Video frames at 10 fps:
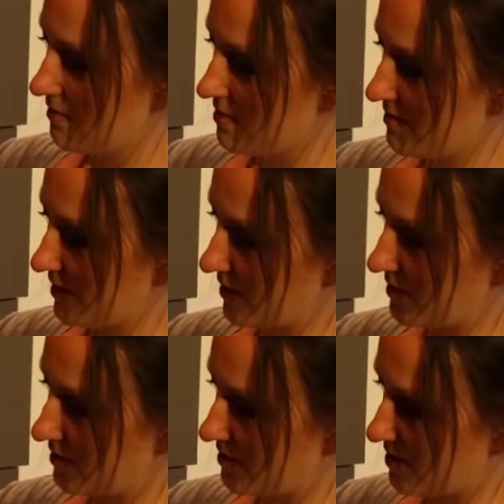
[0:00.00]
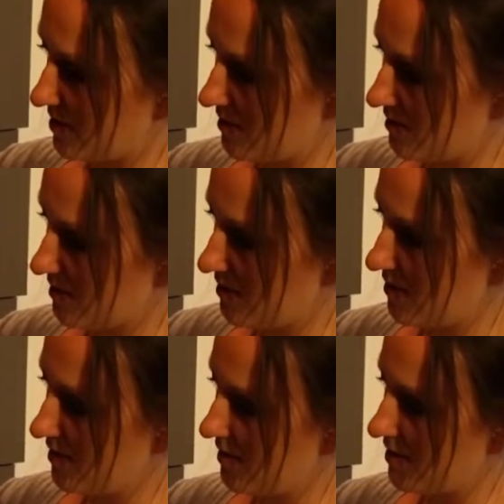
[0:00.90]
I think it's uh,
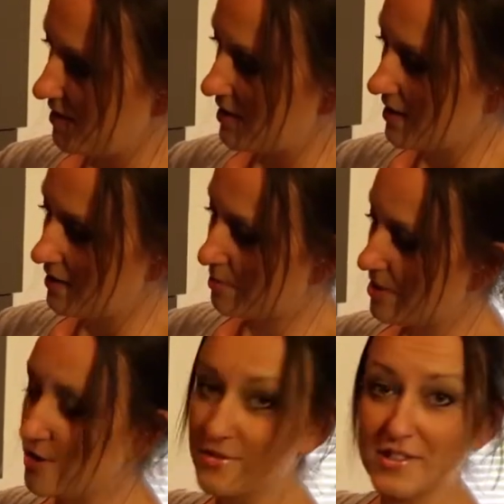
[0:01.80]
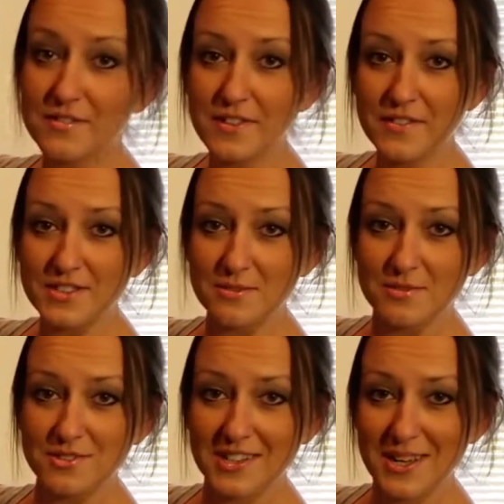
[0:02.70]
a little bit over than 50, wouldn't you
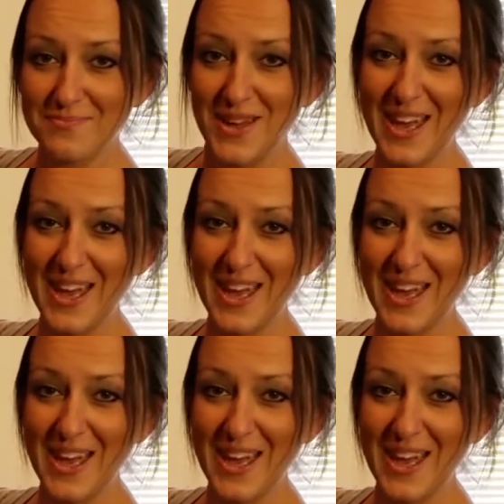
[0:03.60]
say?